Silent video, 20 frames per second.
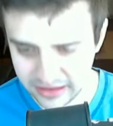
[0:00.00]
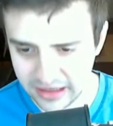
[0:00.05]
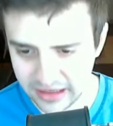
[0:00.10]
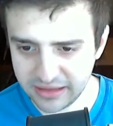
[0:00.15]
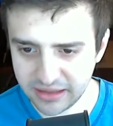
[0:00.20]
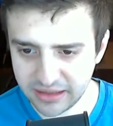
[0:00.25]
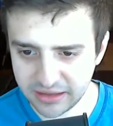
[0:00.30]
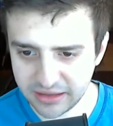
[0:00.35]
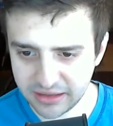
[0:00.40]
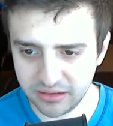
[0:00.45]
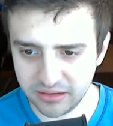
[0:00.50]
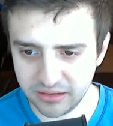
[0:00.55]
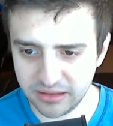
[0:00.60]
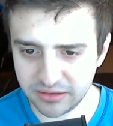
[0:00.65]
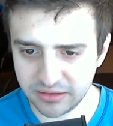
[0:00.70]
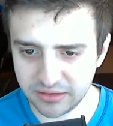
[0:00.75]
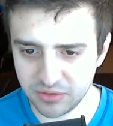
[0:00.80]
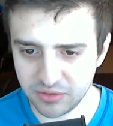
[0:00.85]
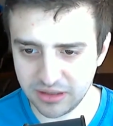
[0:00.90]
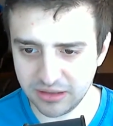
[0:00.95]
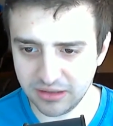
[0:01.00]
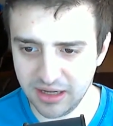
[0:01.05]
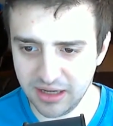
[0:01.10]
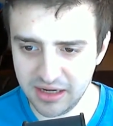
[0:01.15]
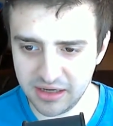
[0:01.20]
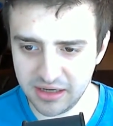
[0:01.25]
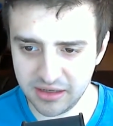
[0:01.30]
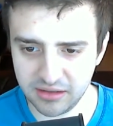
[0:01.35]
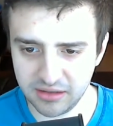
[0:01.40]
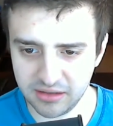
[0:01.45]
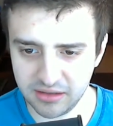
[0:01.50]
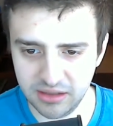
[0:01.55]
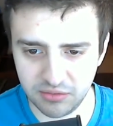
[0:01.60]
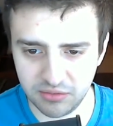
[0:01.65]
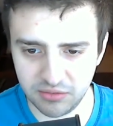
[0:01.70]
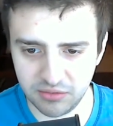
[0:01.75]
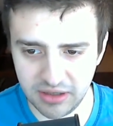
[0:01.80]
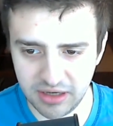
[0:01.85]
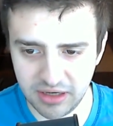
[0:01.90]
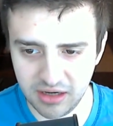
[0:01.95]
and that's what I like. That's
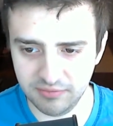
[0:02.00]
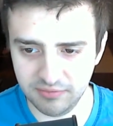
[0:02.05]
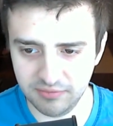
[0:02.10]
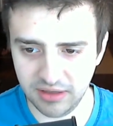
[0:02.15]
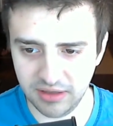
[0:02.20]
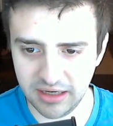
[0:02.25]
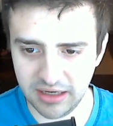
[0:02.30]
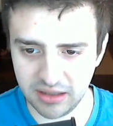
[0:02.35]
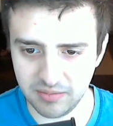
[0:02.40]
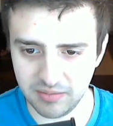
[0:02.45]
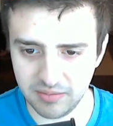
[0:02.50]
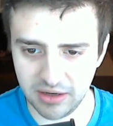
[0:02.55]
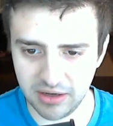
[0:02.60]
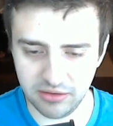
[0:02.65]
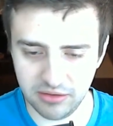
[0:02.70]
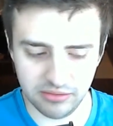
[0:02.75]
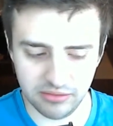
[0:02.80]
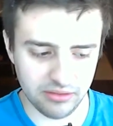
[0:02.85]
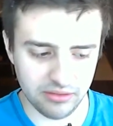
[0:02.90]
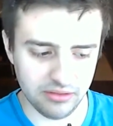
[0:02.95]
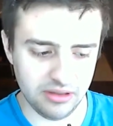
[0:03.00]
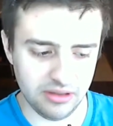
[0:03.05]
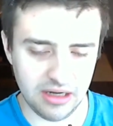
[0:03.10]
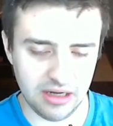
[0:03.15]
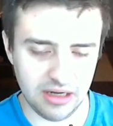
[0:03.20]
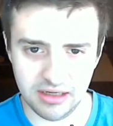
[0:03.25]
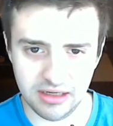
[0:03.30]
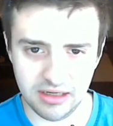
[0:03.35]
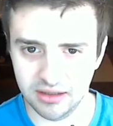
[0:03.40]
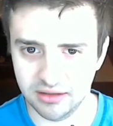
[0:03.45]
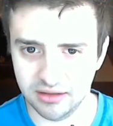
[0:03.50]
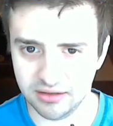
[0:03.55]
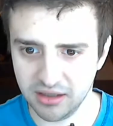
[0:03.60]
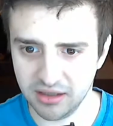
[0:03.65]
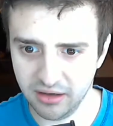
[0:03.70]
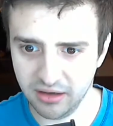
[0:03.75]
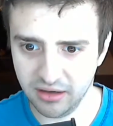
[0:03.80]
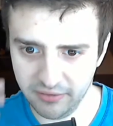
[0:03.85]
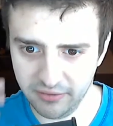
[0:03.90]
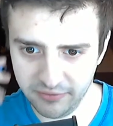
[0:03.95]
what I kind of like about the ideas
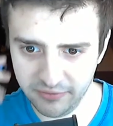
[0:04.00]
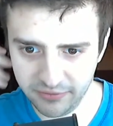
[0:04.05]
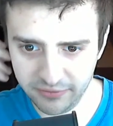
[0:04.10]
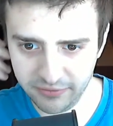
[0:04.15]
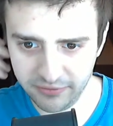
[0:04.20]
of